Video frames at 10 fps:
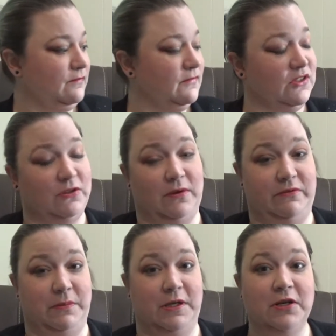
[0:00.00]
So
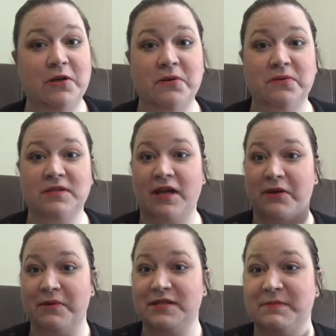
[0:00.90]
everybody knows I
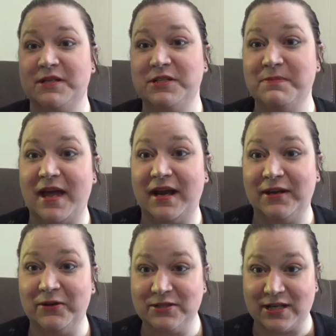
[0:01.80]
always mention
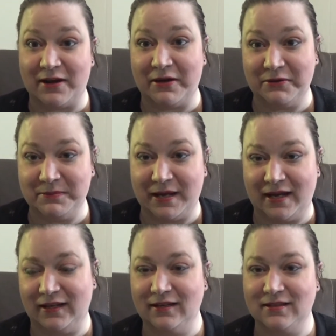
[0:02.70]
Maddie or shout out to
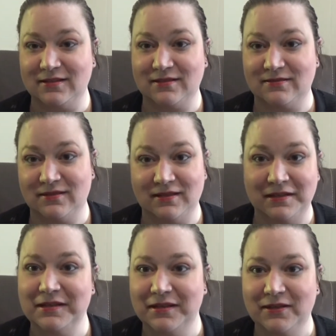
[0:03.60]
Maddie, because
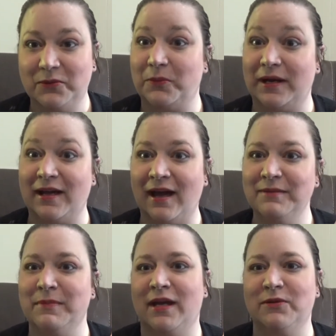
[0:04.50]
why not?
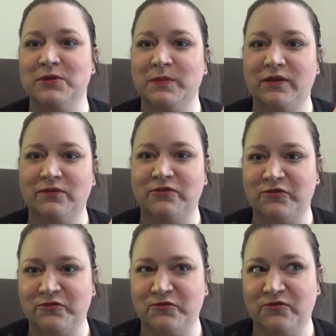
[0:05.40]
Maddie was my
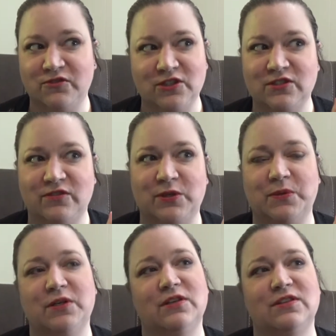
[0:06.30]
first
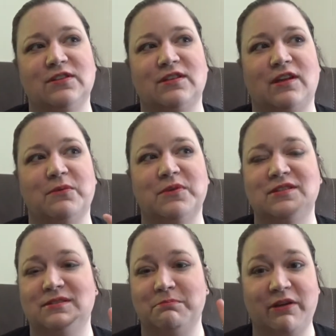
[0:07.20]
viewer. The second
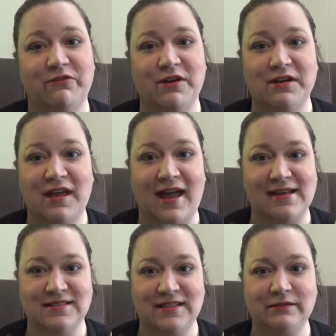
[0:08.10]
was my friend
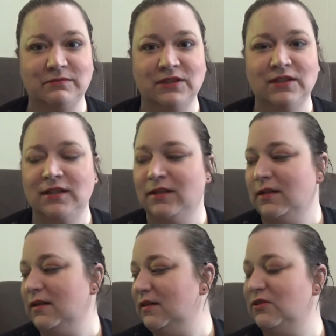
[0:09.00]
Cassie.
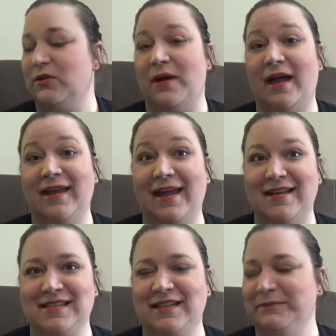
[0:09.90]
So hi Cassie.